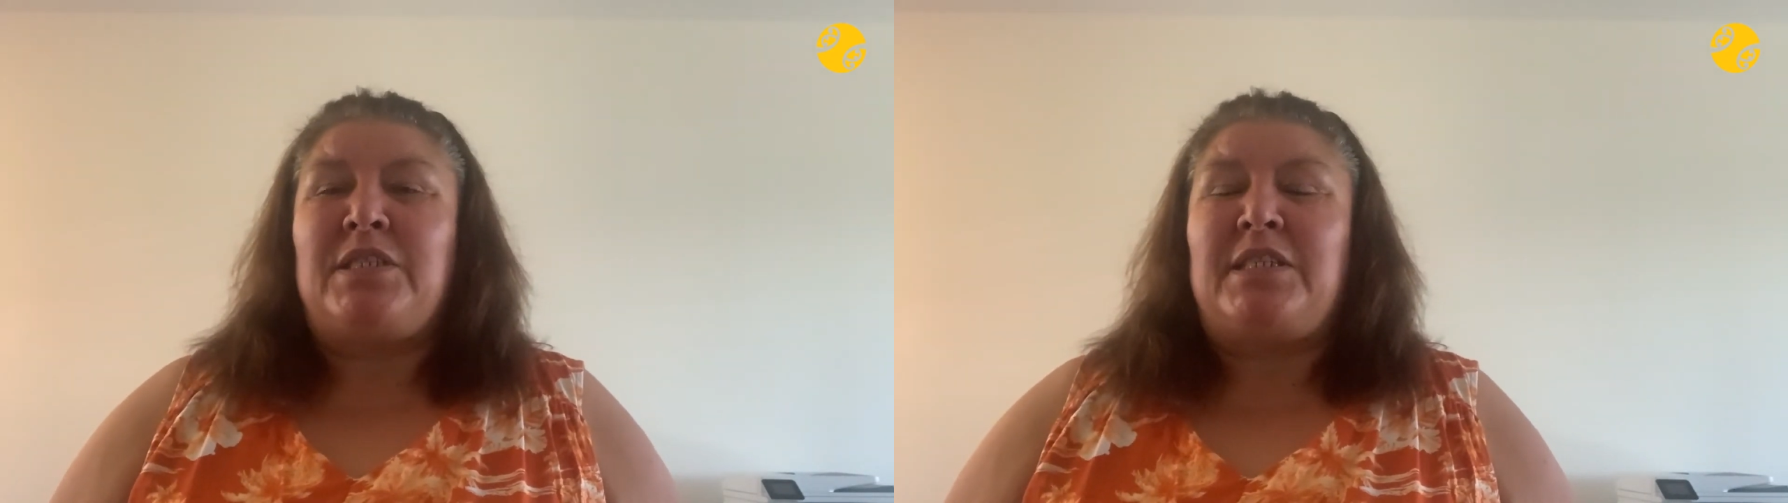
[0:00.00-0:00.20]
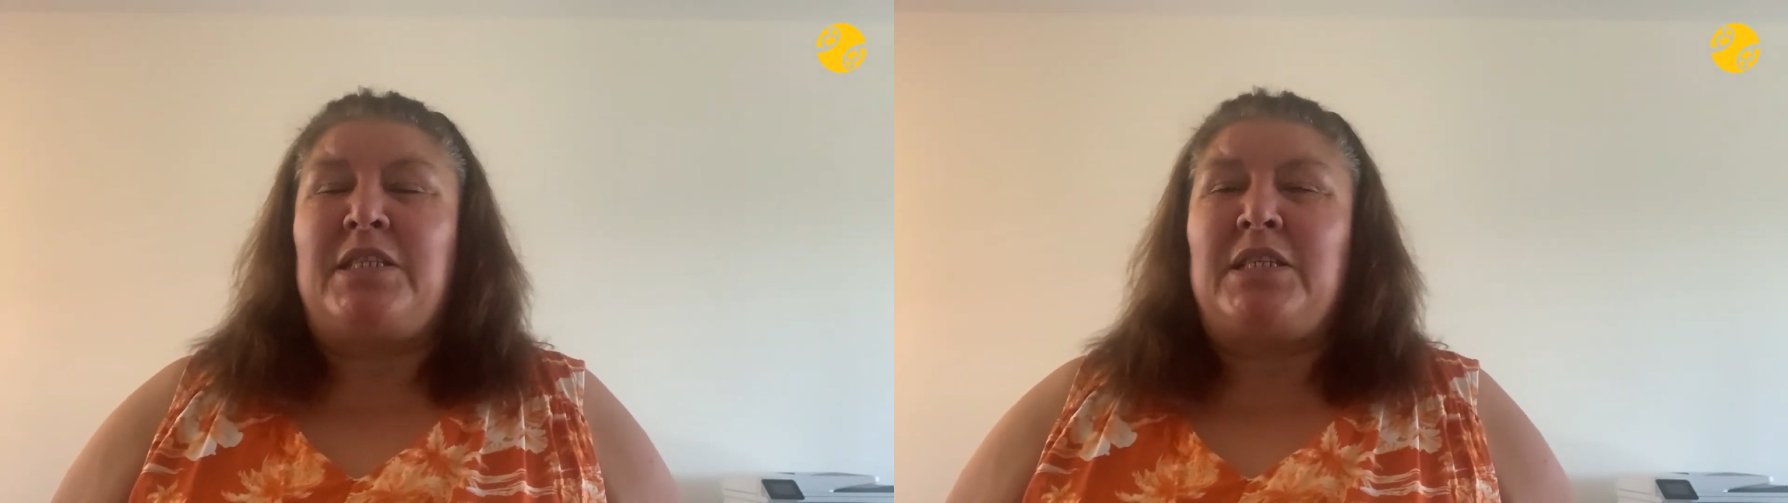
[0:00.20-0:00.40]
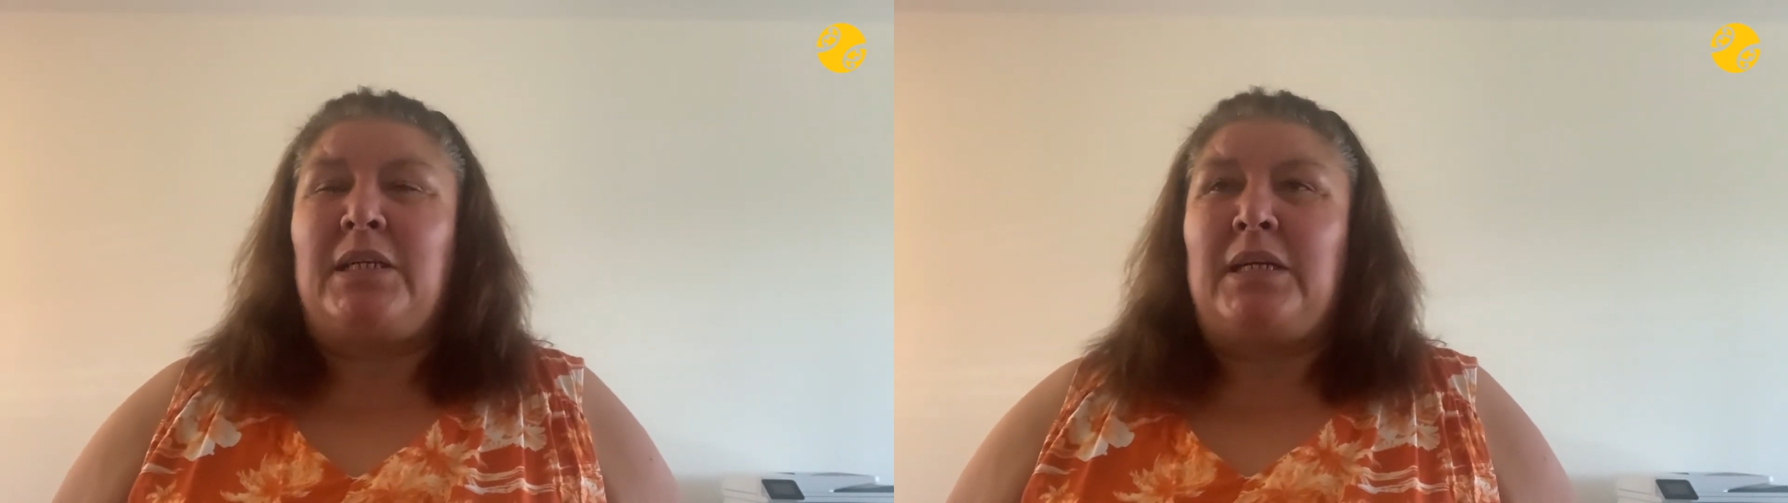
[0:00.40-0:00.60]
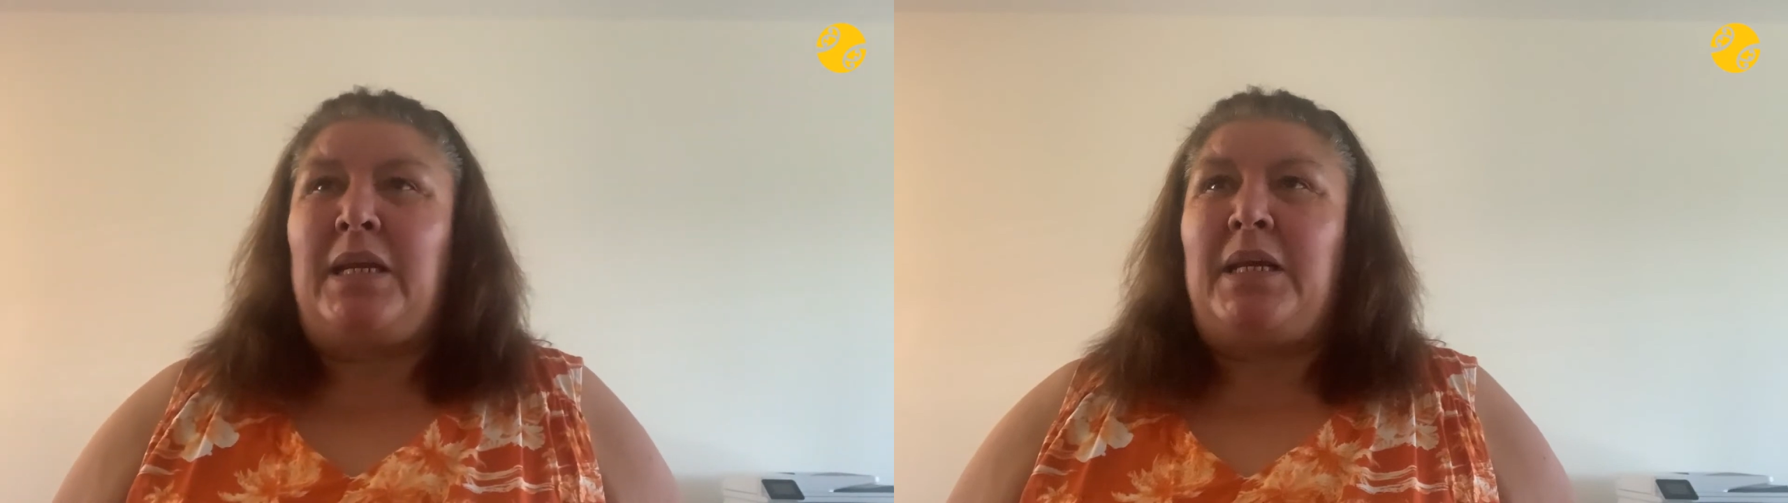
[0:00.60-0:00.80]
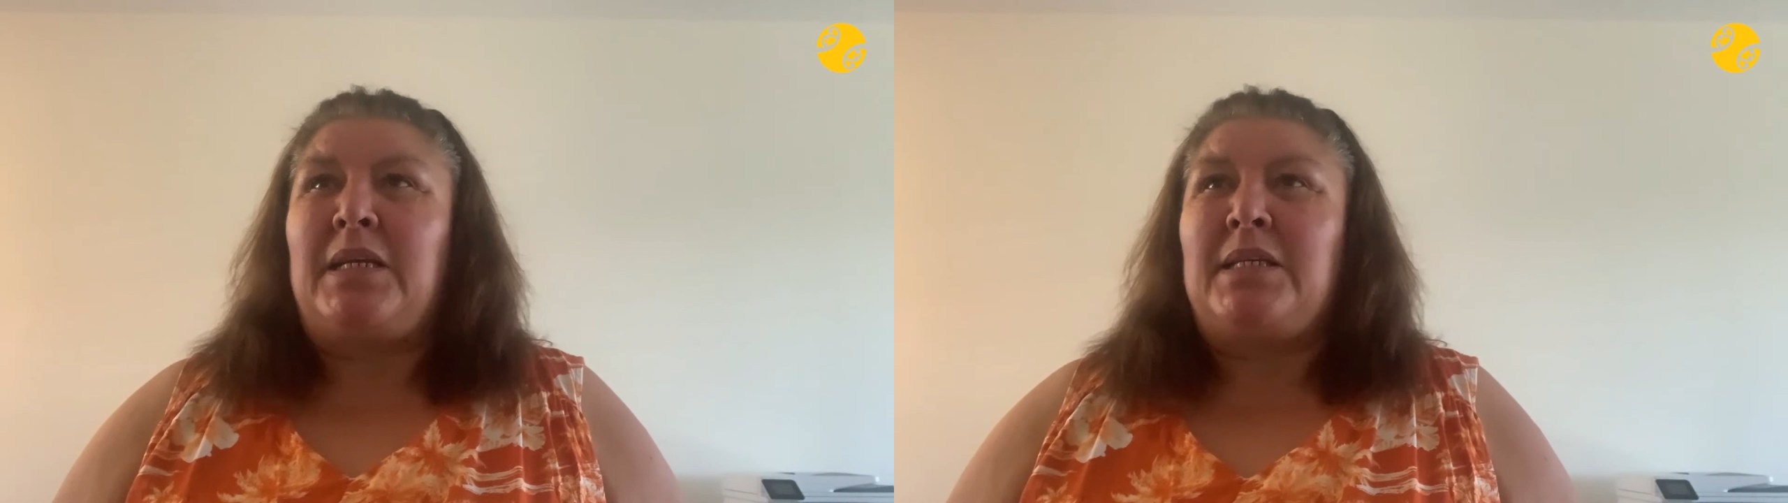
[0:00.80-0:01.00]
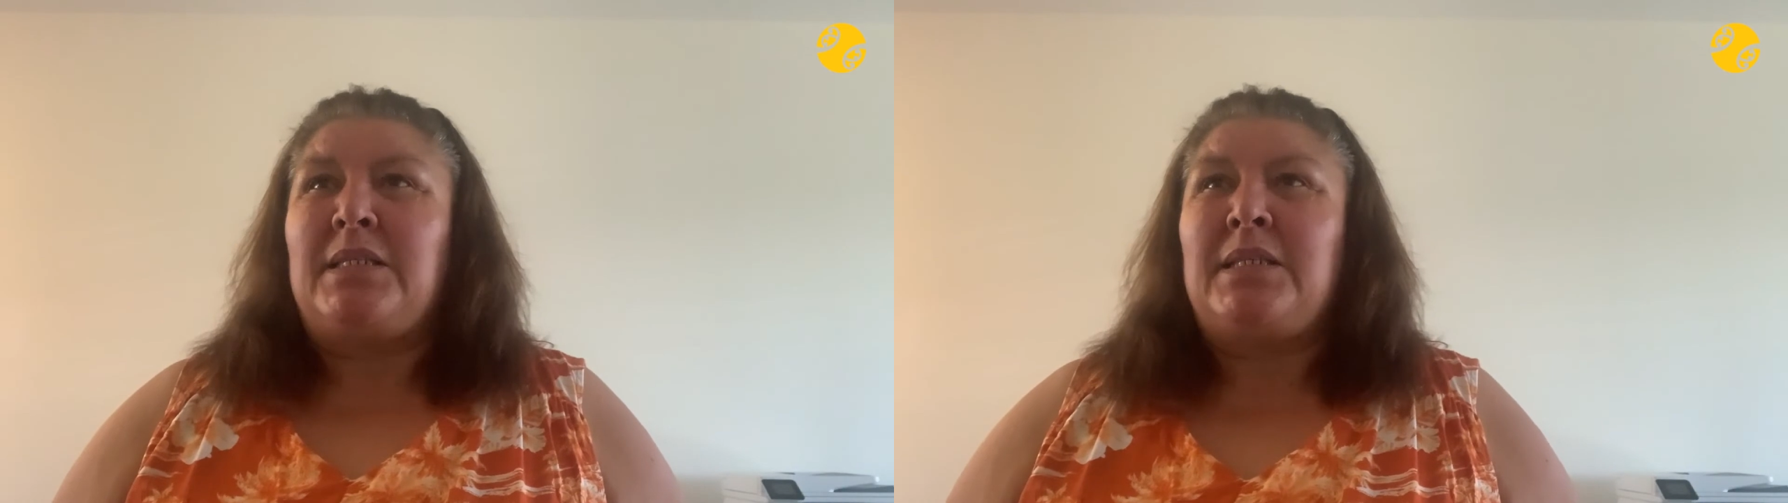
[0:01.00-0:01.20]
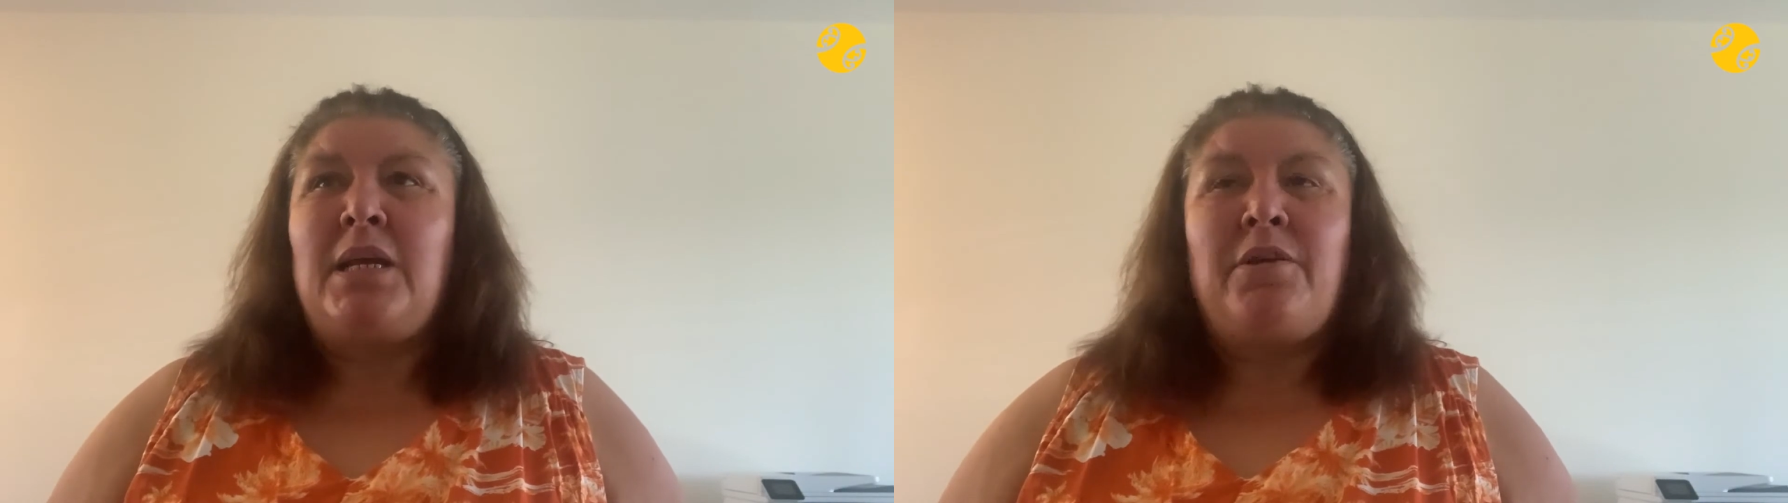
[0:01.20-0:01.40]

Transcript: Centre in Glen Innes